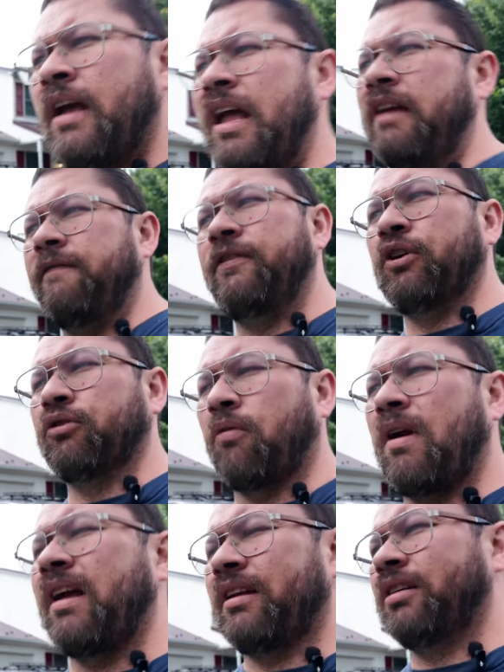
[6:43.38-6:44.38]
hate-filled
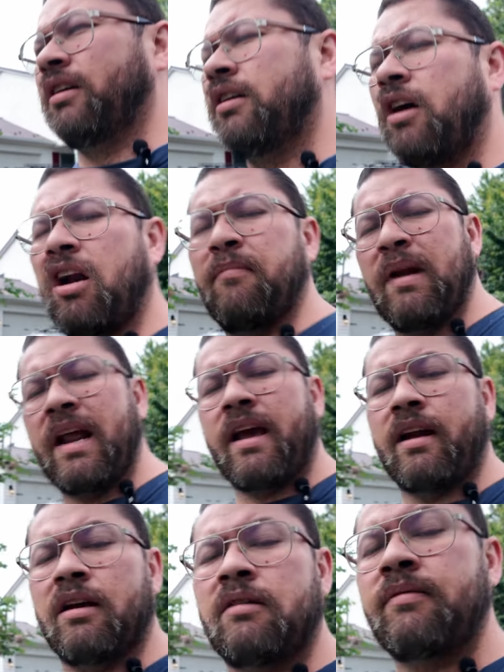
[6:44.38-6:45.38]
rant on
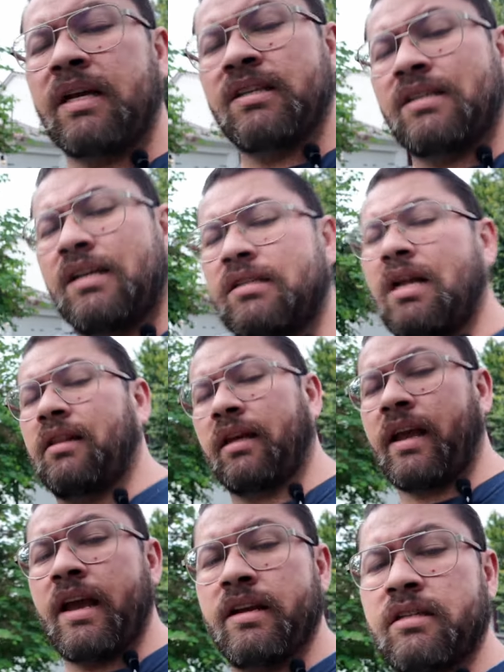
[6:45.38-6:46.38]
banana, because that's not
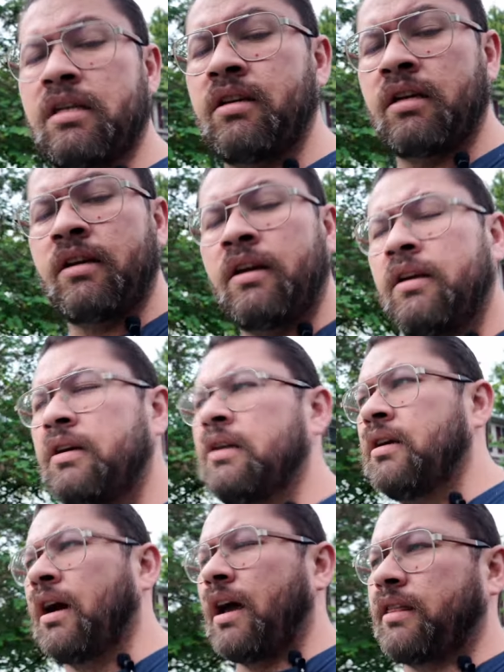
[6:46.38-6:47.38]
the case.
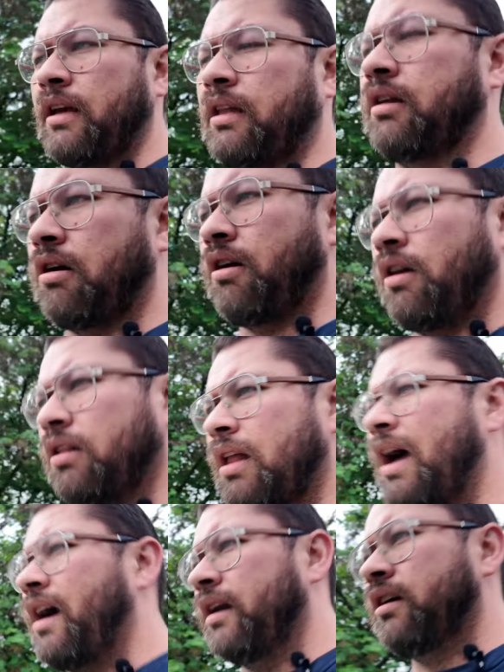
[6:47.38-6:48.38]
I think there are a
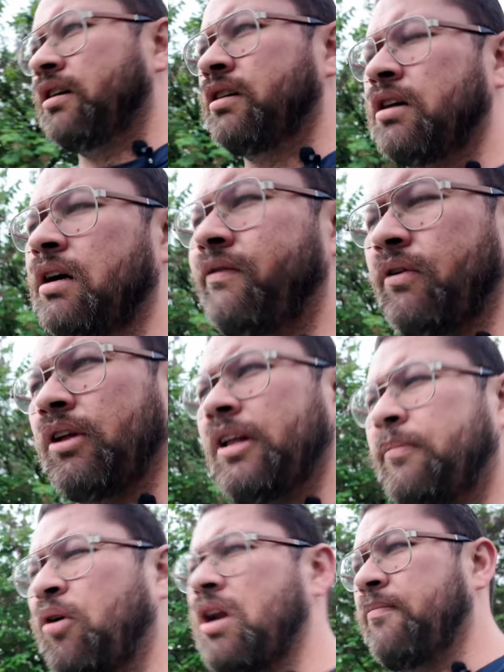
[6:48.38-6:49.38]
lot of
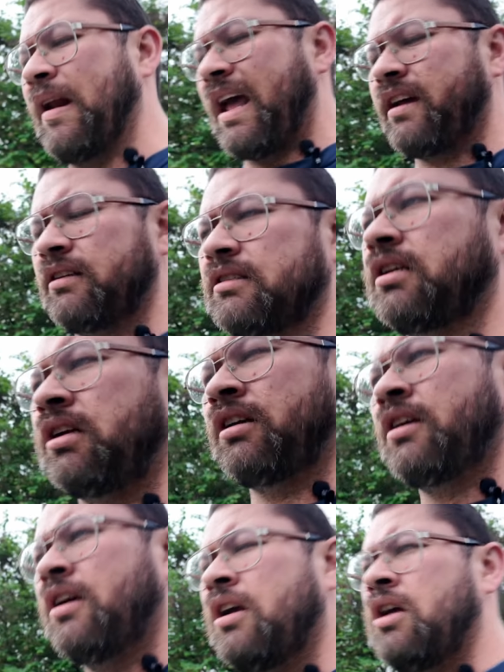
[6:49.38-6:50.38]
really pretty bananas,
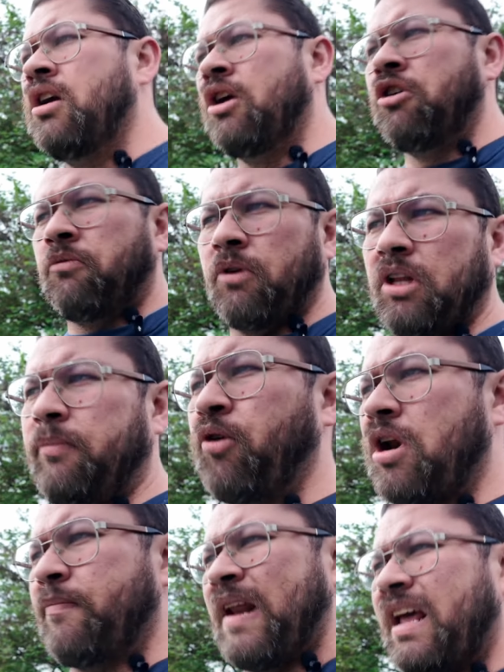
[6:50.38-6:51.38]
really
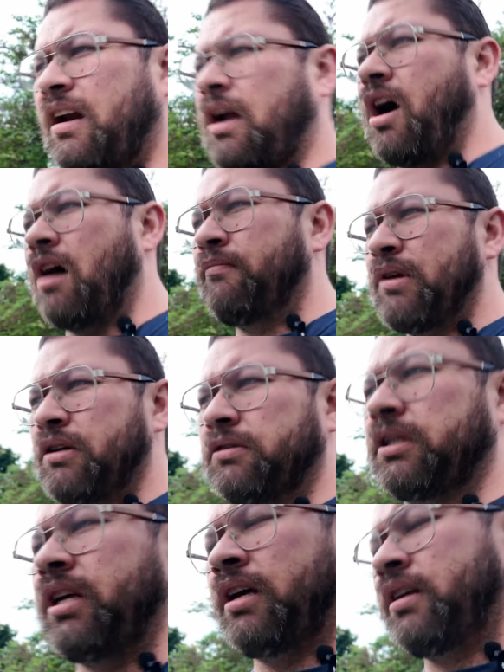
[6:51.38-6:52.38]
pretty banana
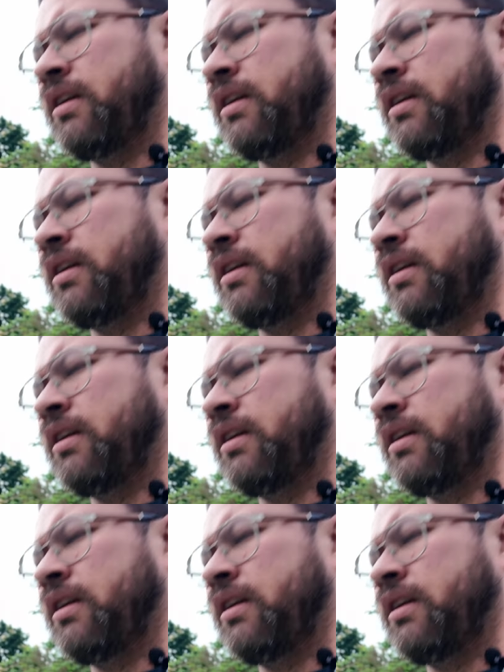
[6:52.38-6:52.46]
combos,